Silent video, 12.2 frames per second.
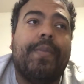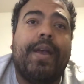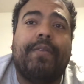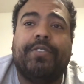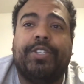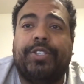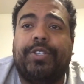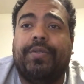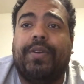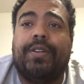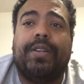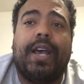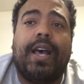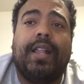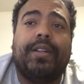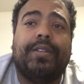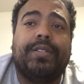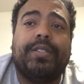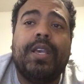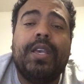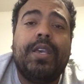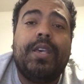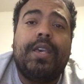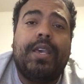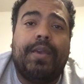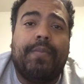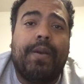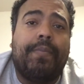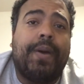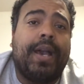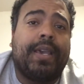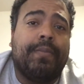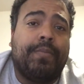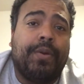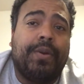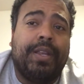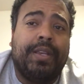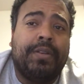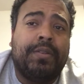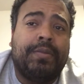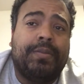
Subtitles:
averaging $200 in my pocket per deal.